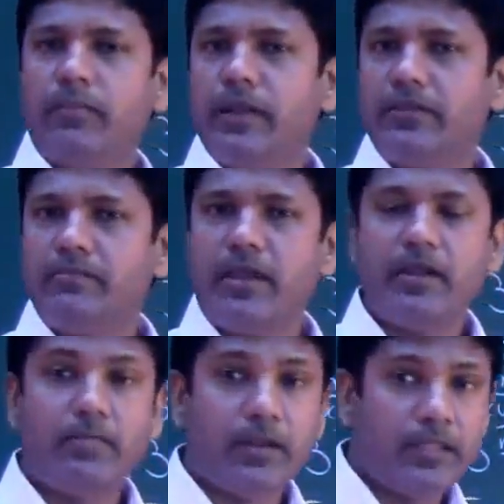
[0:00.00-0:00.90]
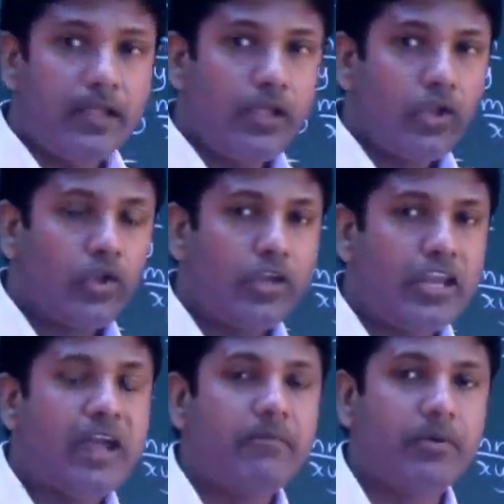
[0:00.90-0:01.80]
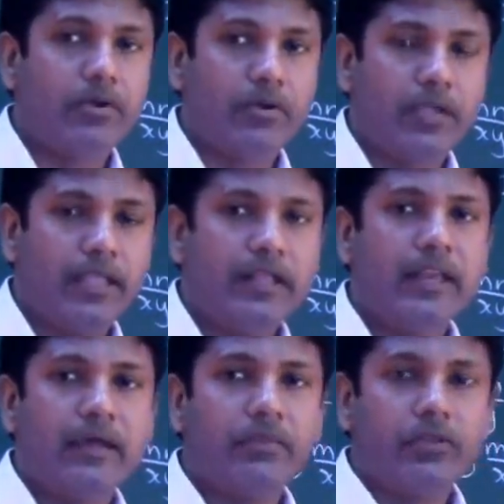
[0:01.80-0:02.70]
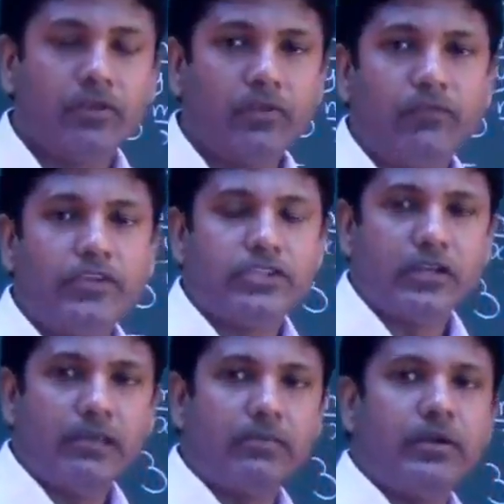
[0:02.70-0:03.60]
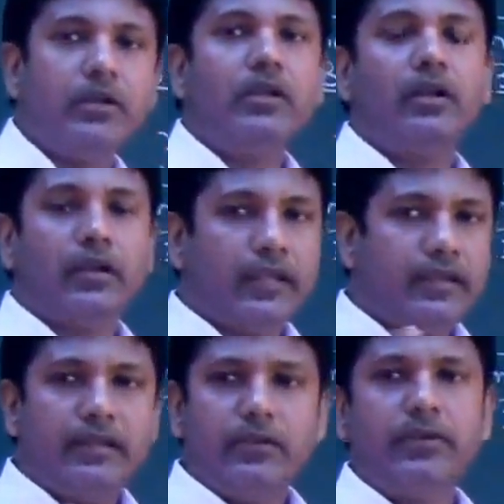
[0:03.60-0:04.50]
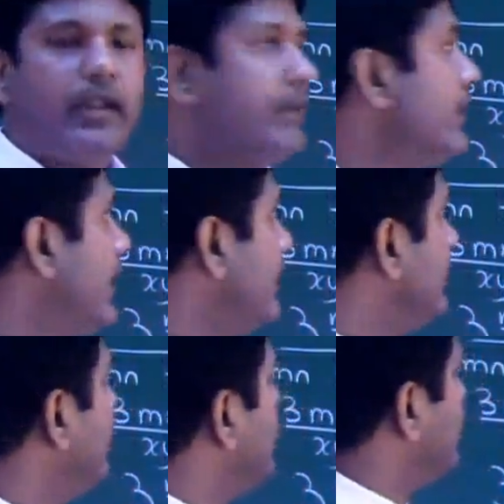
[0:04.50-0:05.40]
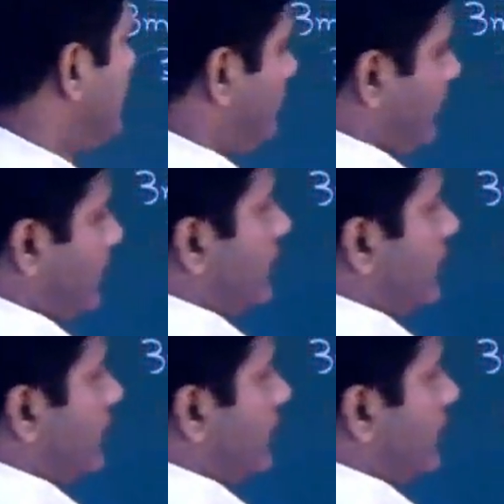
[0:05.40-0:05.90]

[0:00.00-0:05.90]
doesn't matter about the number, okay, the number, the coefficient number. Okay, don't let that. Let's say for example,